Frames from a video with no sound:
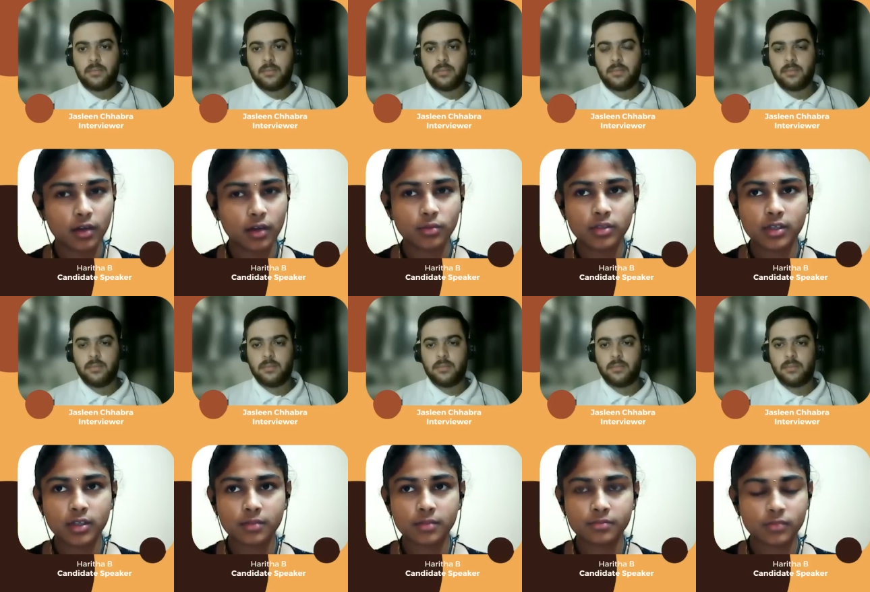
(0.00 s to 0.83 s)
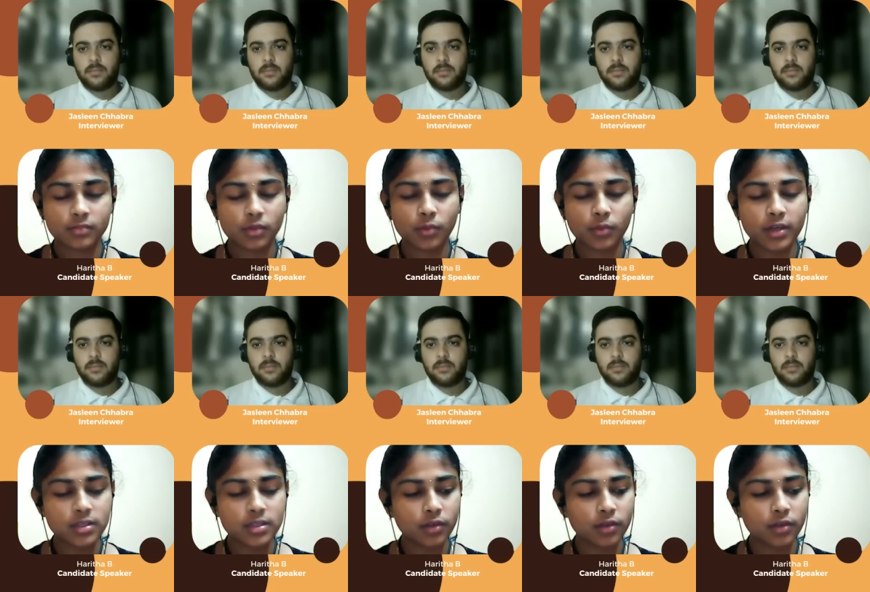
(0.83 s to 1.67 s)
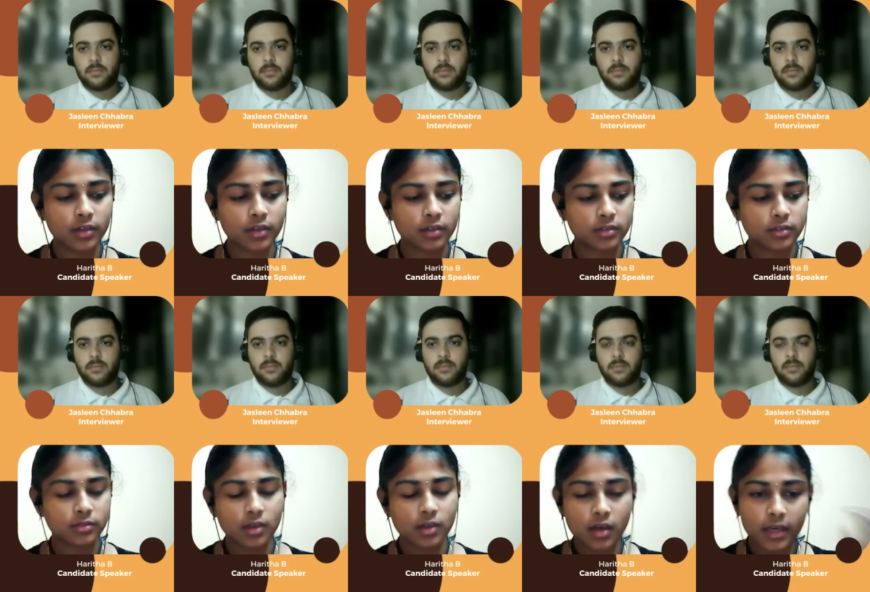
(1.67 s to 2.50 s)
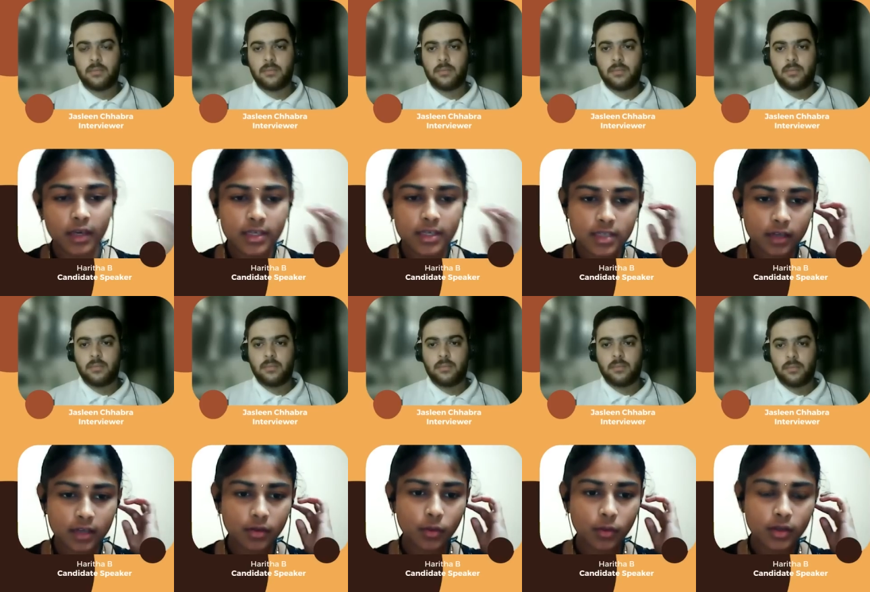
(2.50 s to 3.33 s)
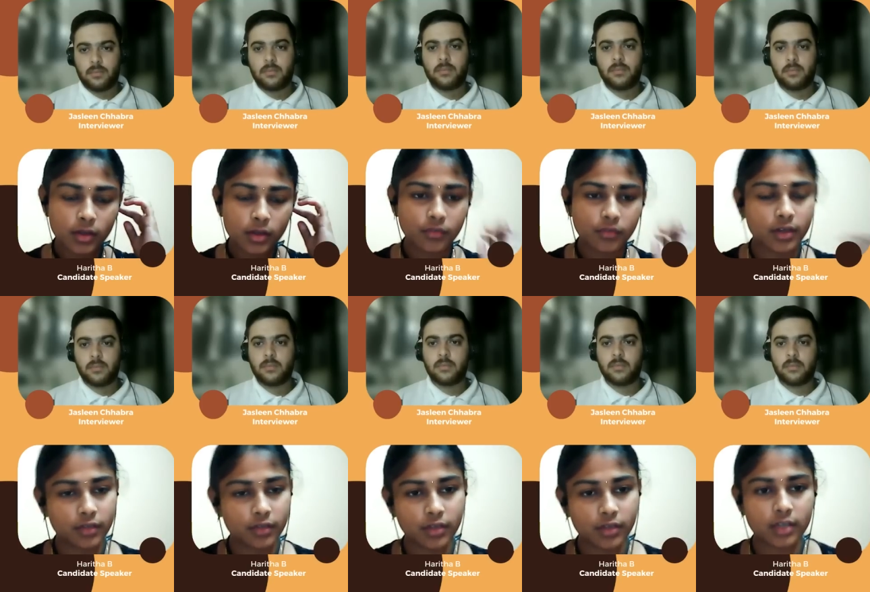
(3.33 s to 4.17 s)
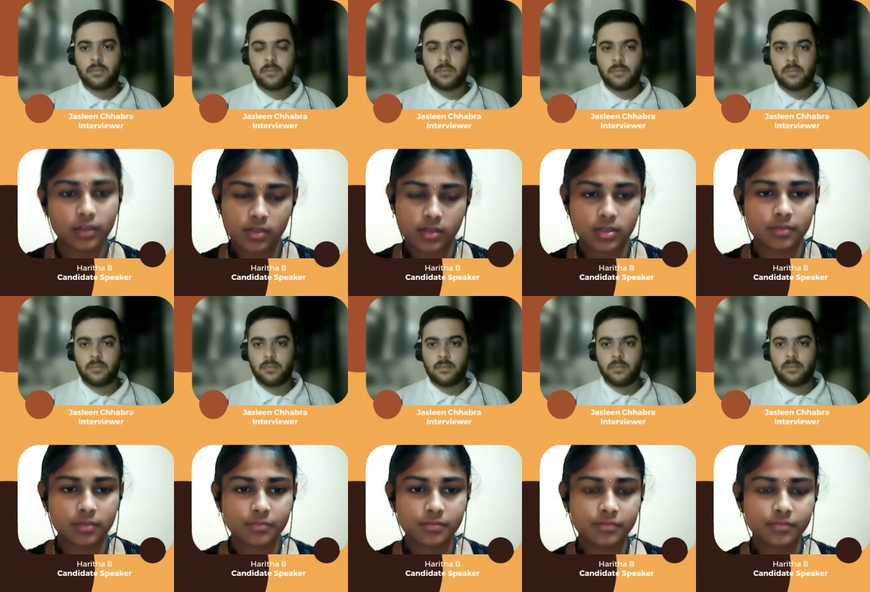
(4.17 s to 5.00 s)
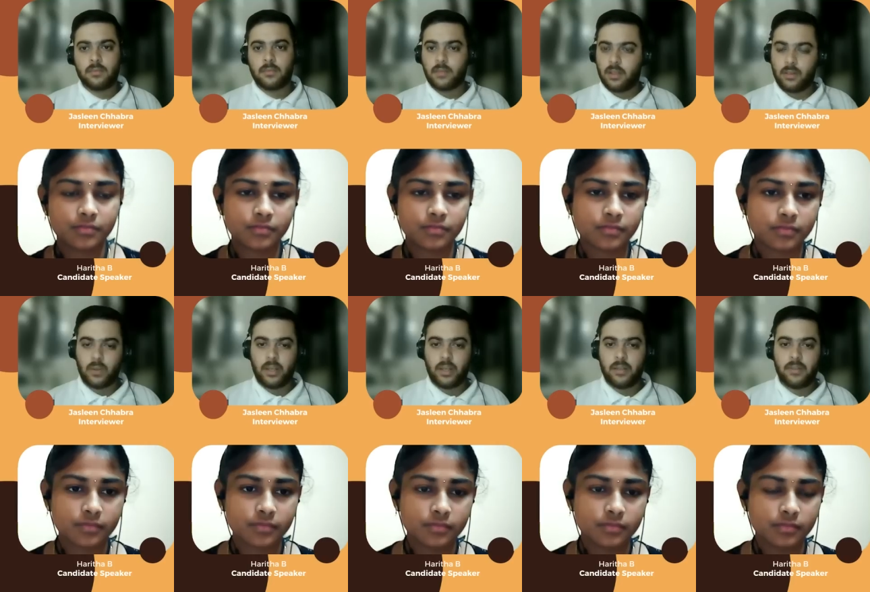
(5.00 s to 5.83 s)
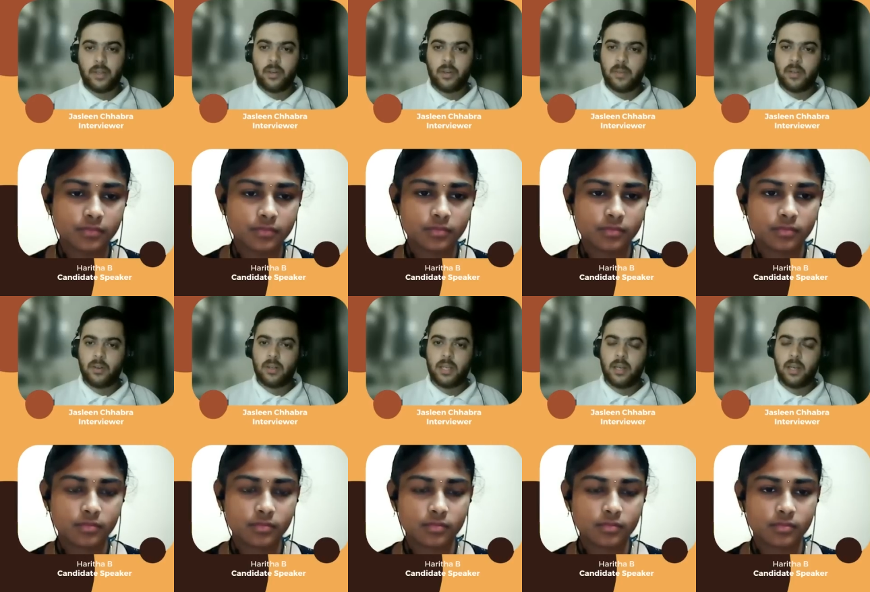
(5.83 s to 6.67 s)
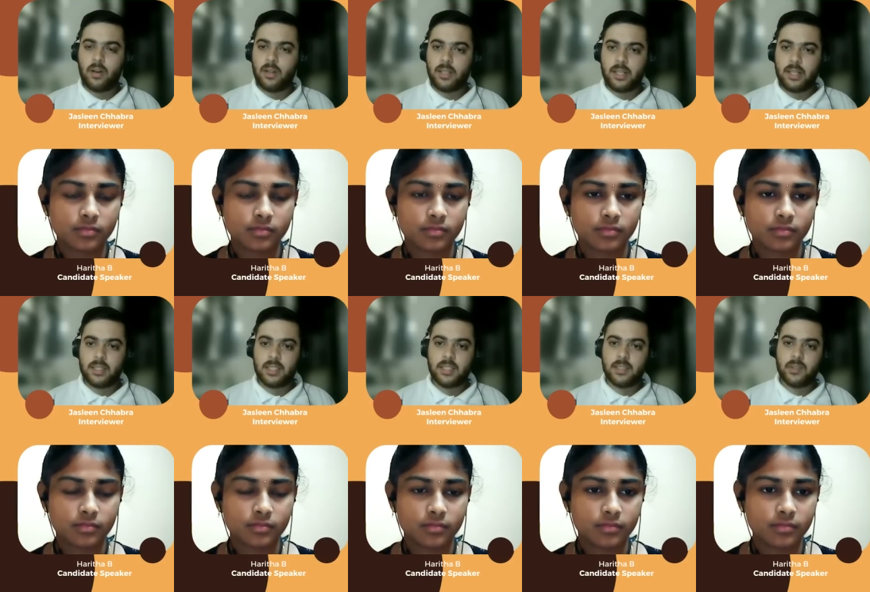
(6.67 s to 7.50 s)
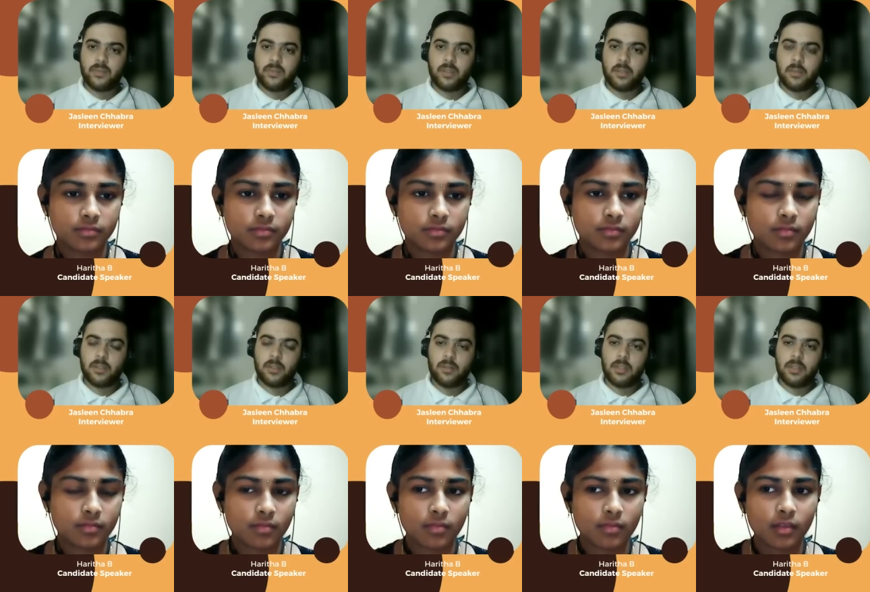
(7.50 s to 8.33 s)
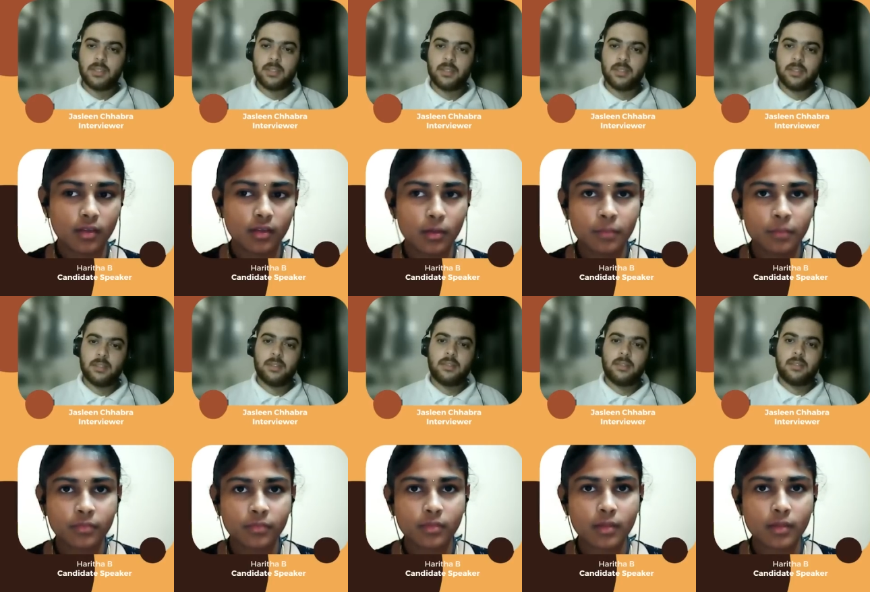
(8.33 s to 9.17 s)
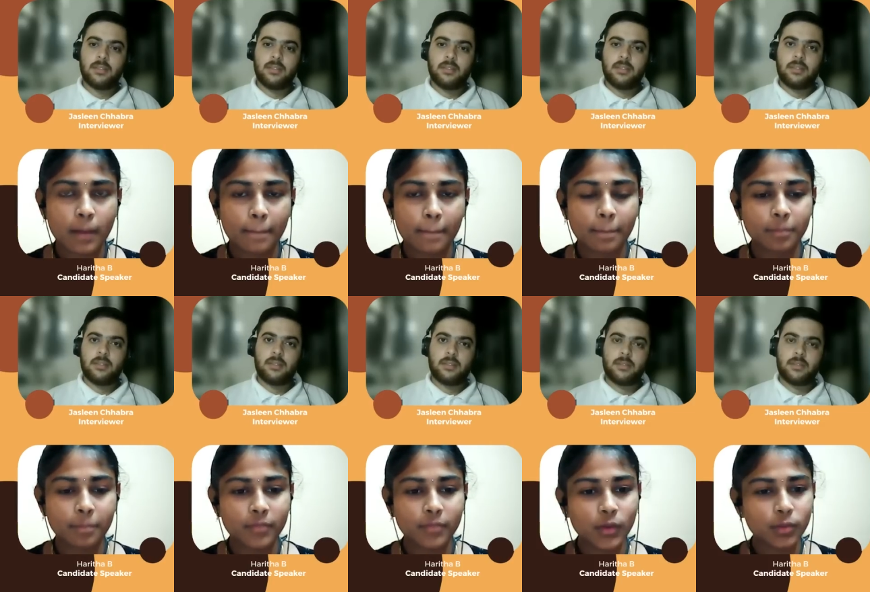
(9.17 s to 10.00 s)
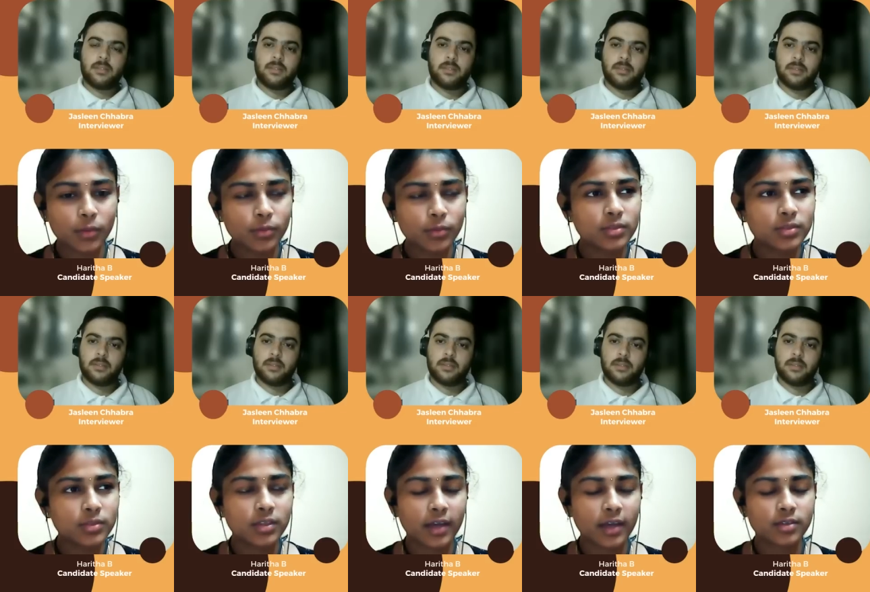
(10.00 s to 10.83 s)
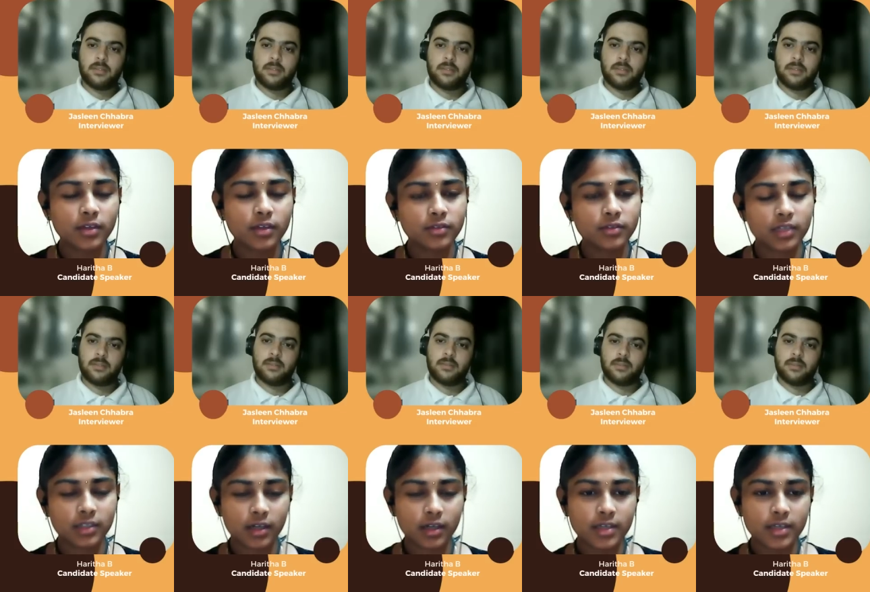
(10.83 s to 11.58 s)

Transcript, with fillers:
Speaker 1: around uh, one is of uh, easier level one is of uh, difficult level sir
Speaker 2: okay were you able to clear all the test cases for the both questions
Speaker 1: no sir actually that uh,